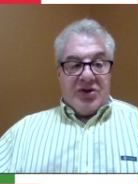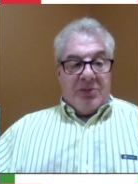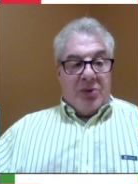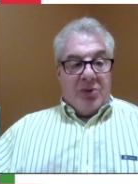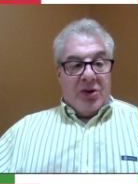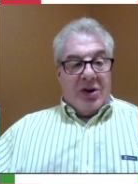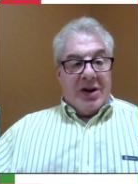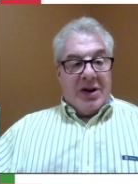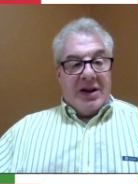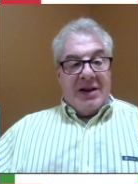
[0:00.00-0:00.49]

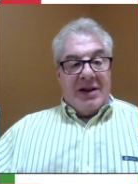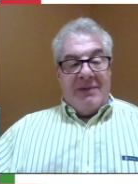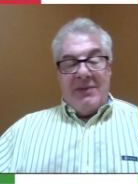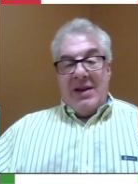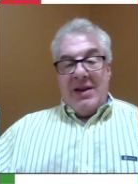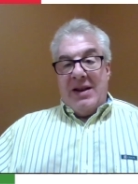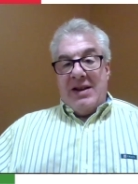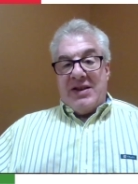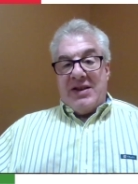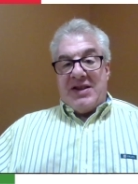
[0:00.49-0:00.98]
Morgan.
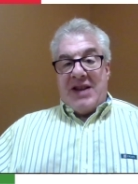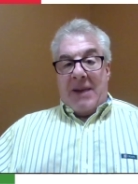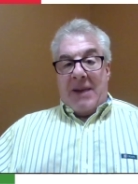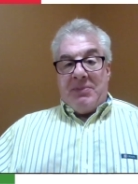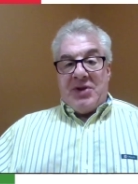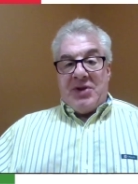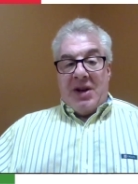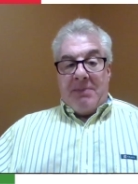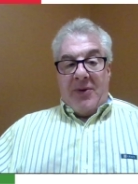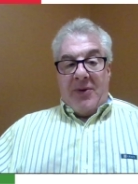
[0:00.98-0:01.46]
Steps
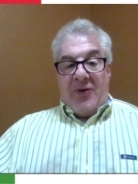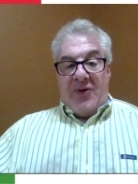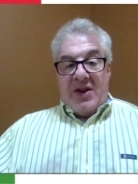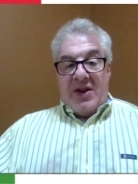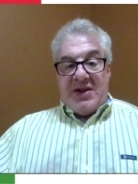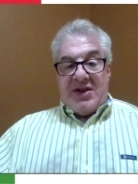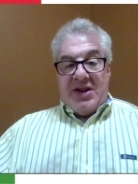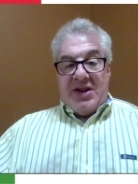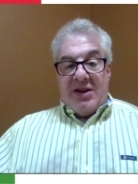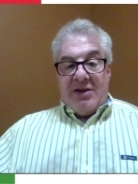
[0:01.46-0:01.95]
up the
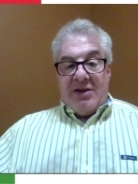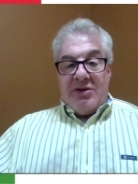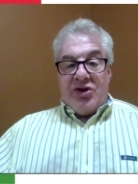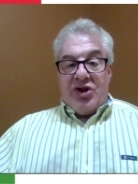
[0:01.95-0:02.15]
fits here.